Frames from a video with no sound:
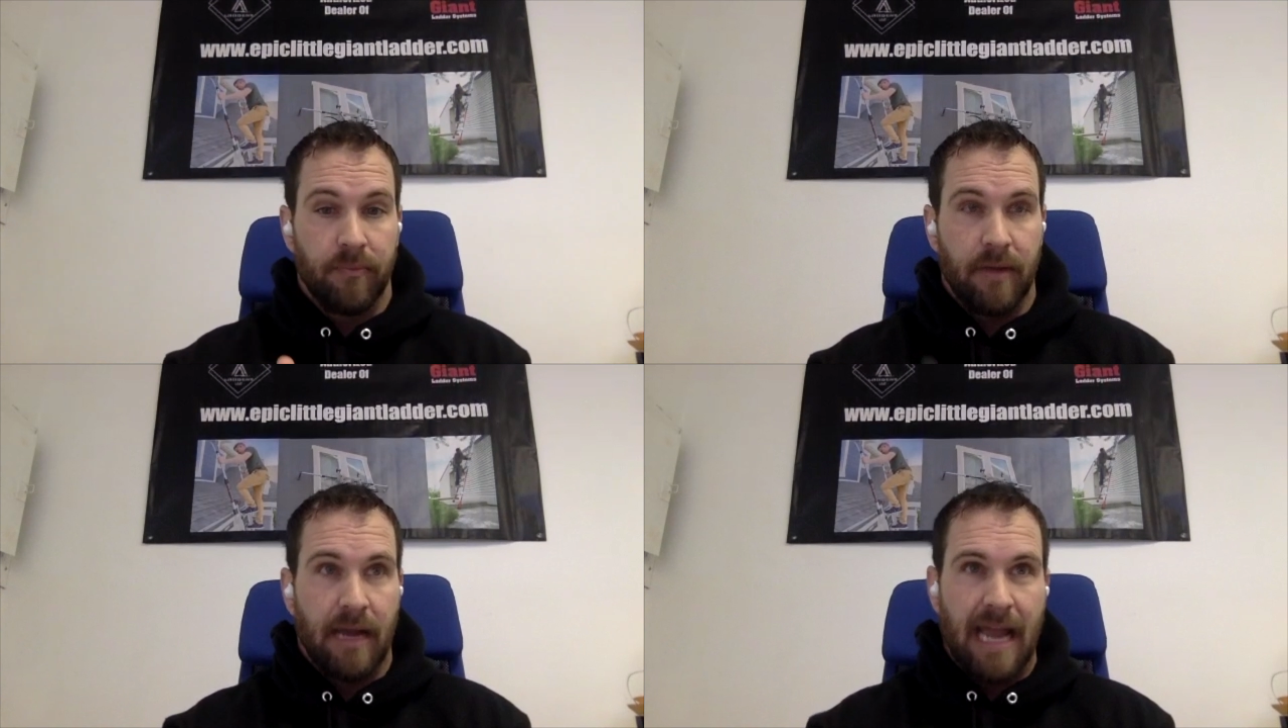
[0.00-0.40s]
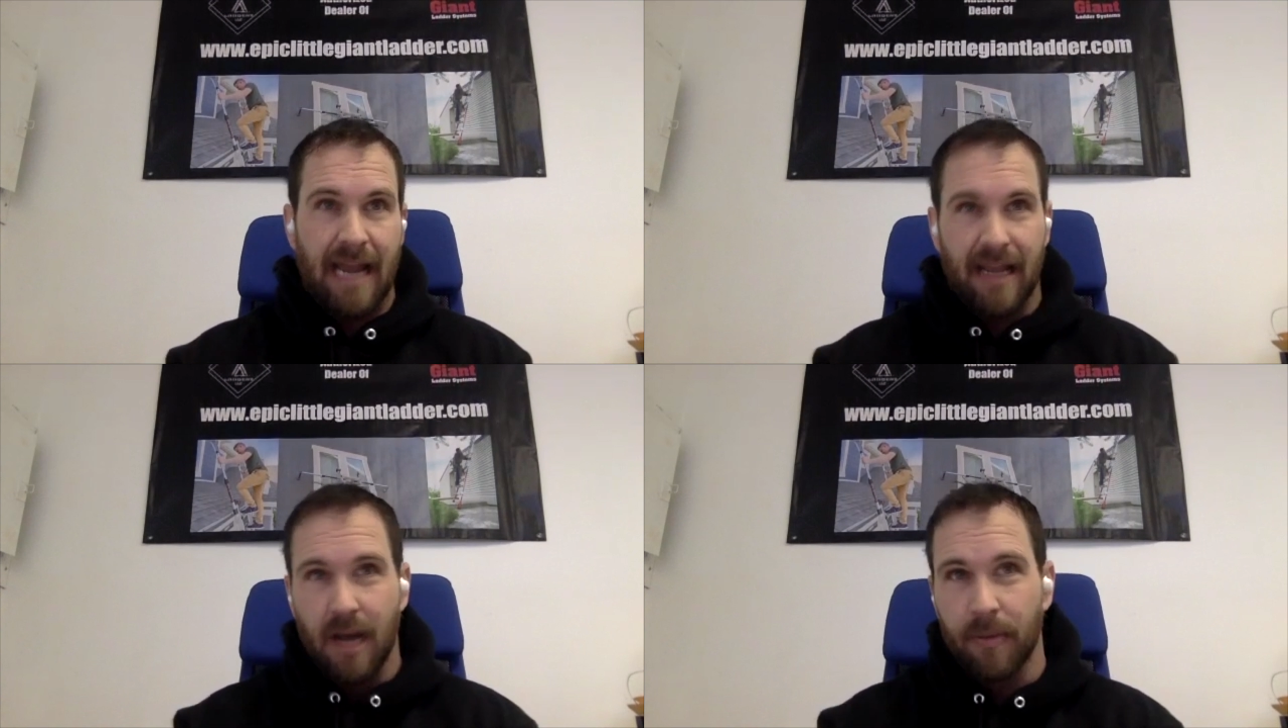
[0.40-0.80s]
I
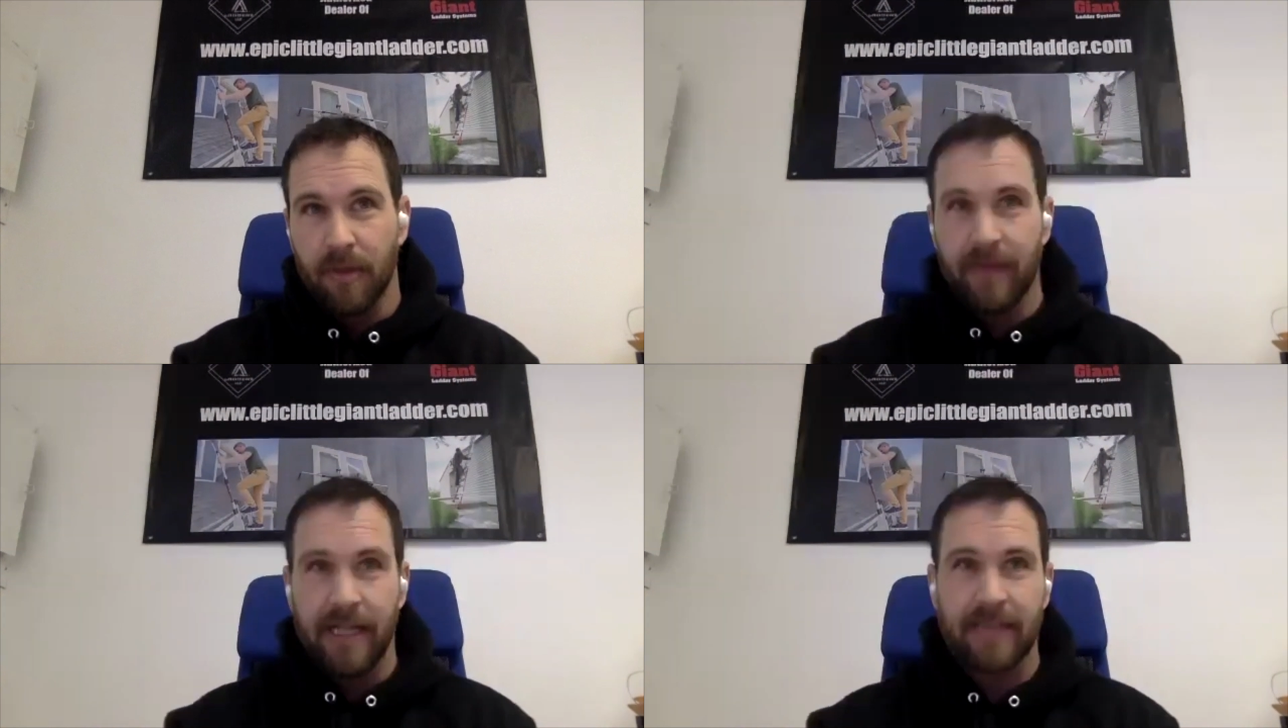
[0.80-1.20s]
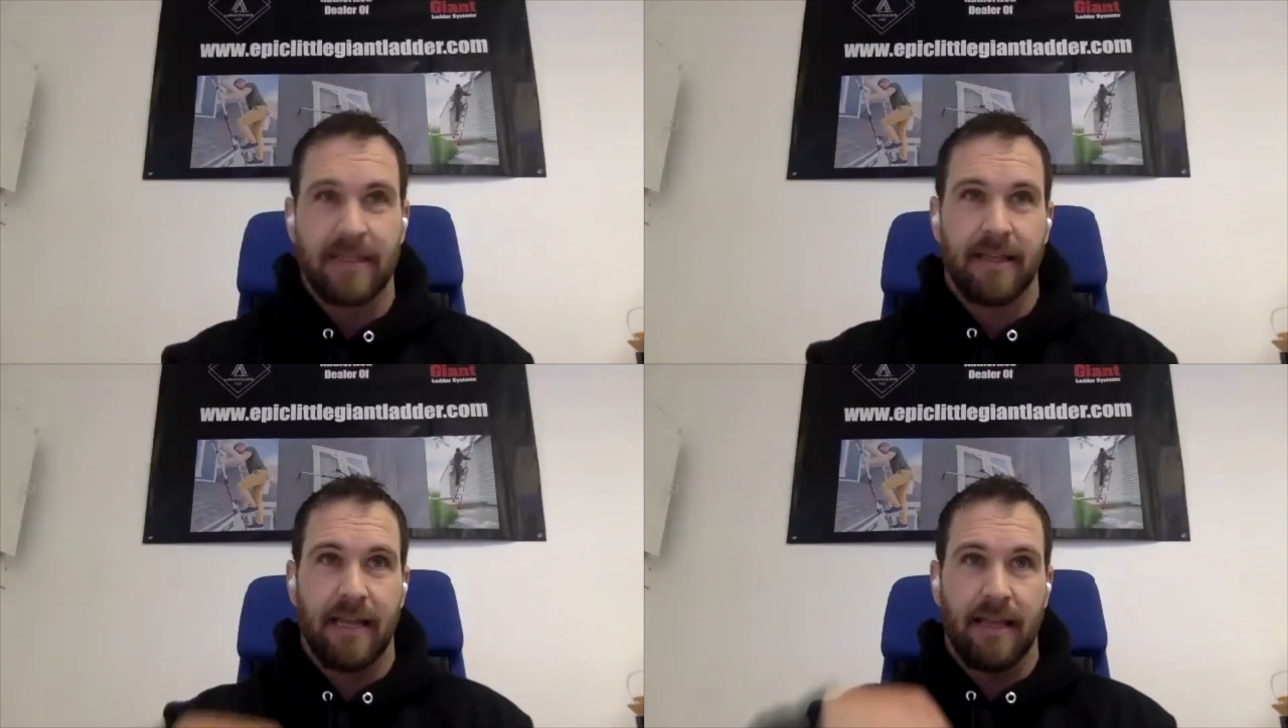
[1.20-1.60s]
had a couple events
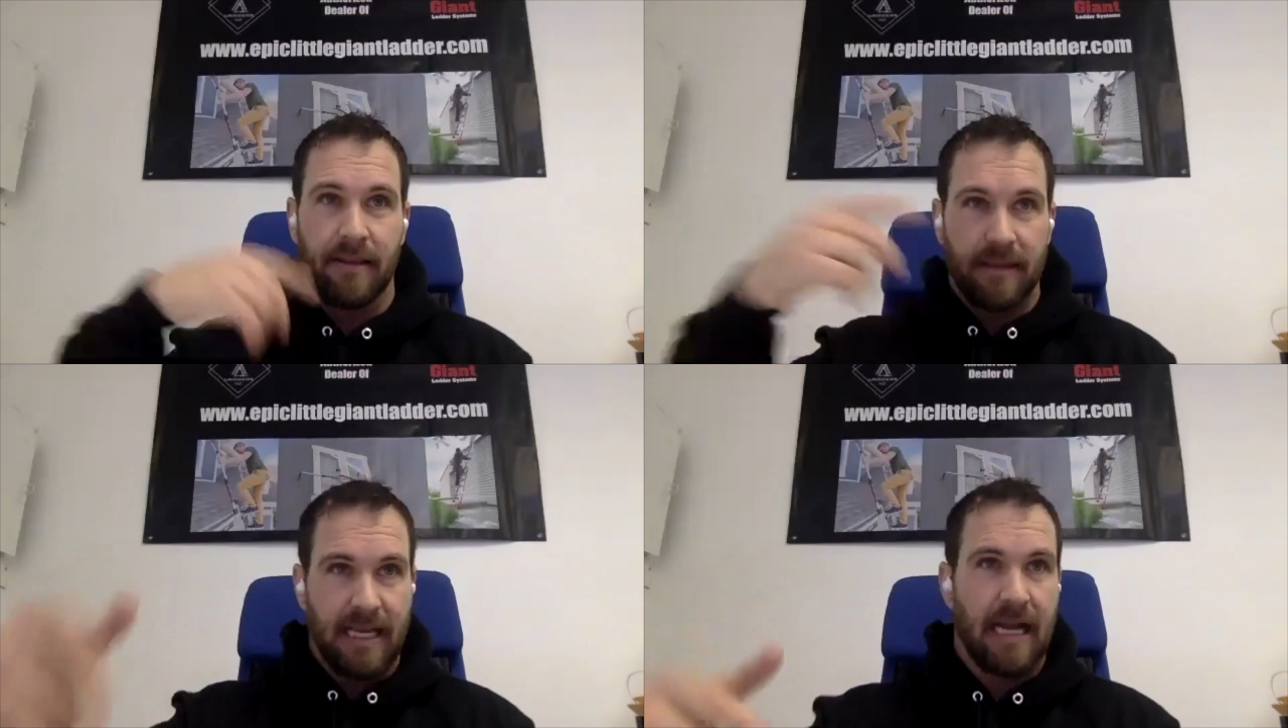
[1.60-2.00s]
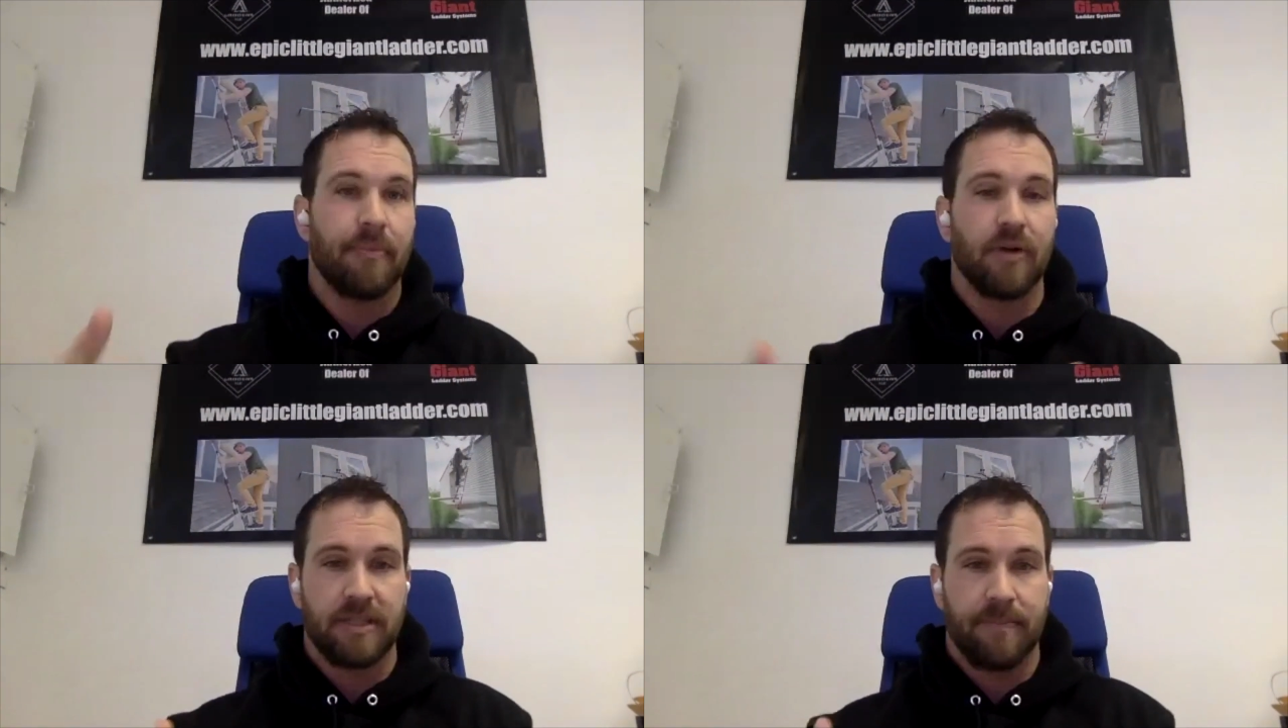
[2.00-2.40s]
and they
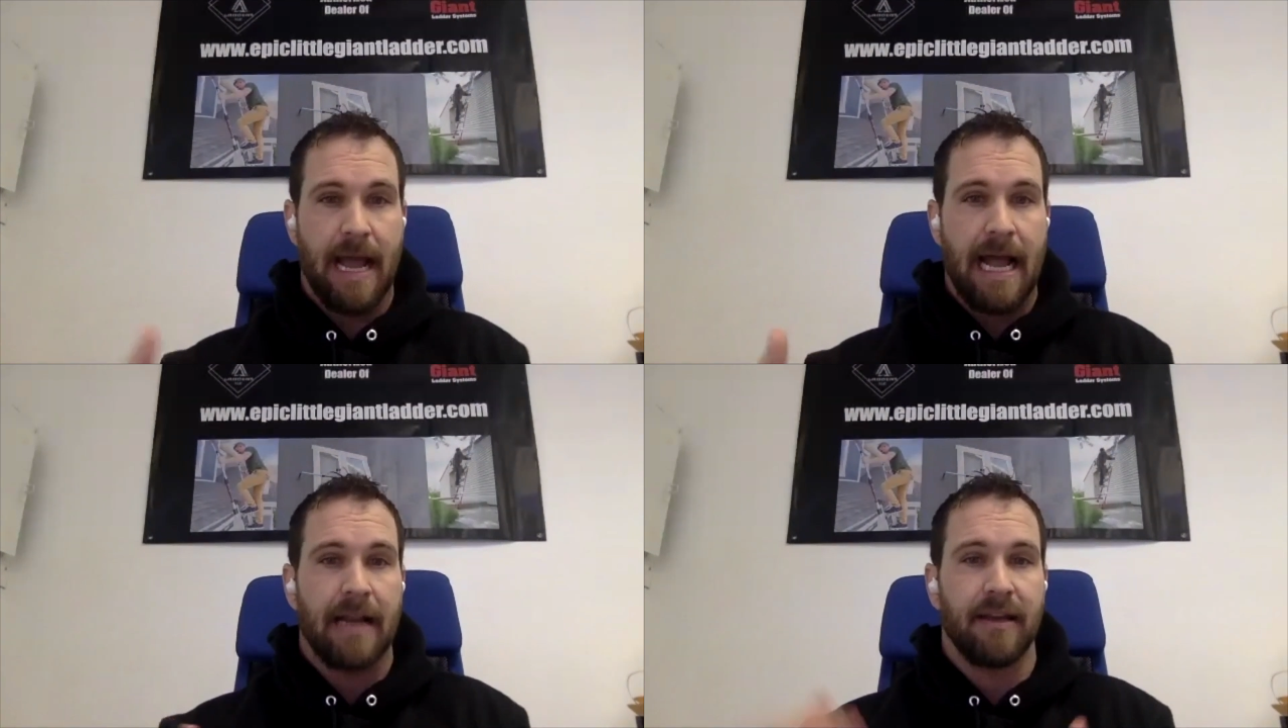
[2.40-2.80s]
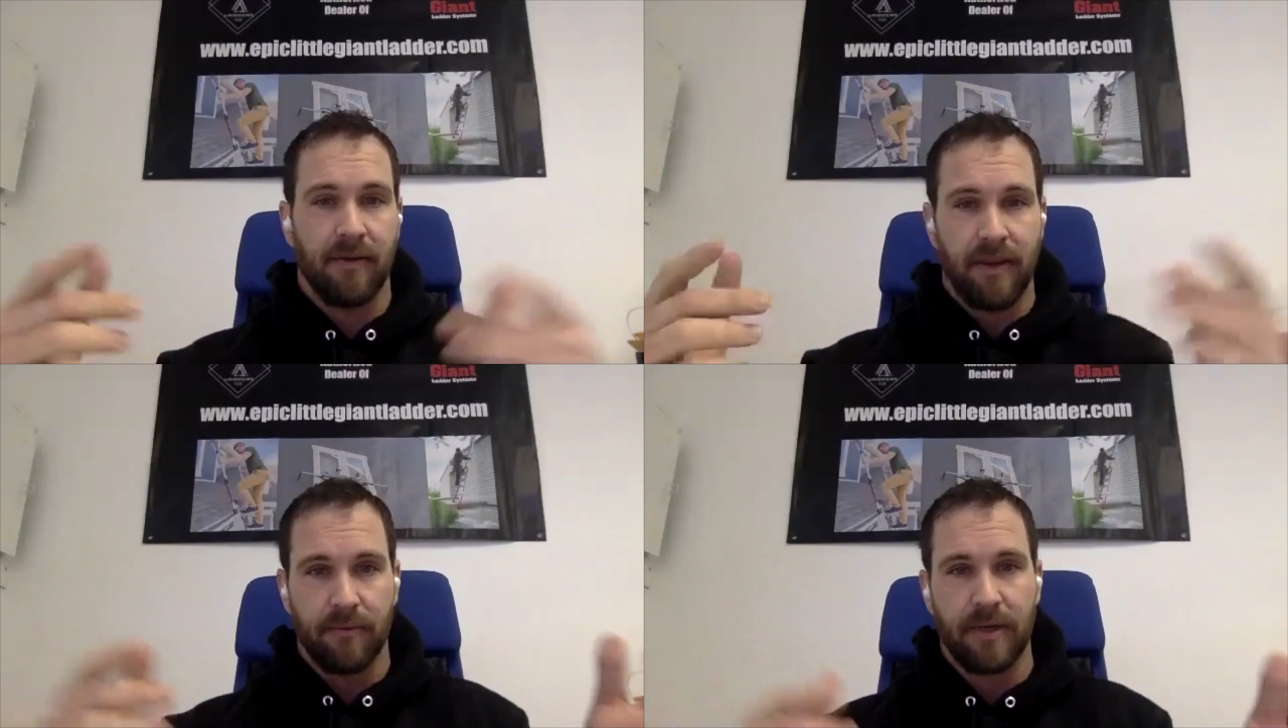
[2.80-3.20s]
got pushed back.
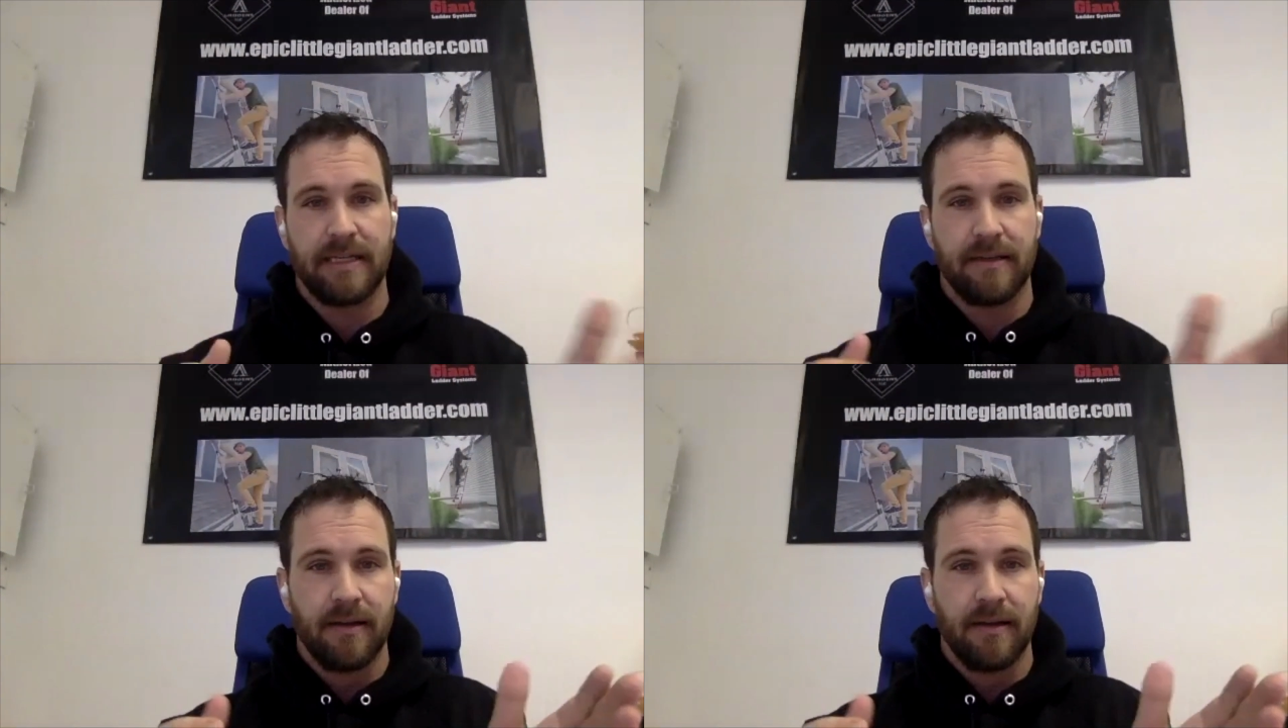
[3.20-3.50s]
They